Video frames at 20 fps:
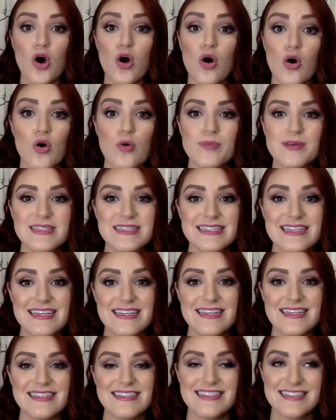jojoba
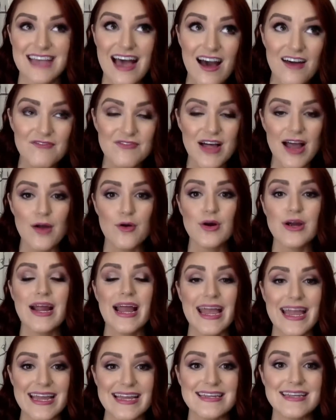seed, safflower,
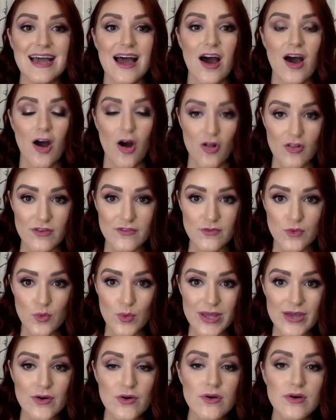and olive
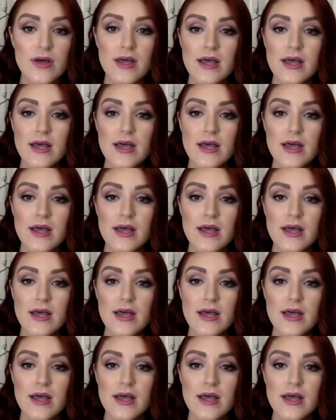oil